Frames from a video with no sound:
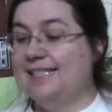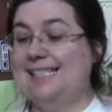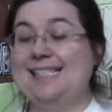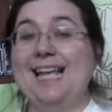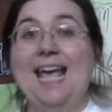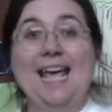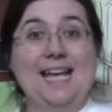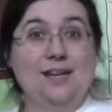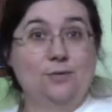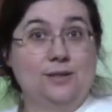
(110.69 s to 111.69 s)
say
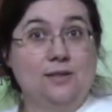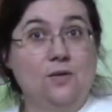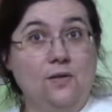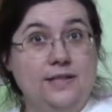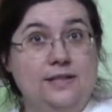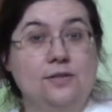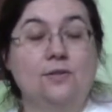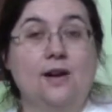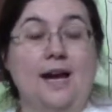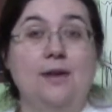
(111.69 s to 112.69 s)
it was going
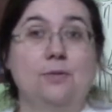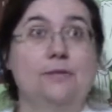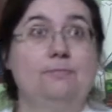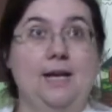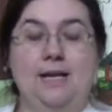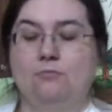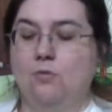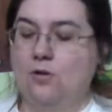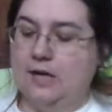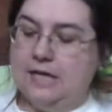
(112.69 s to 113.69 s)
to, or I would have paid
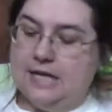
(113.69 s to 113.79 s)
more.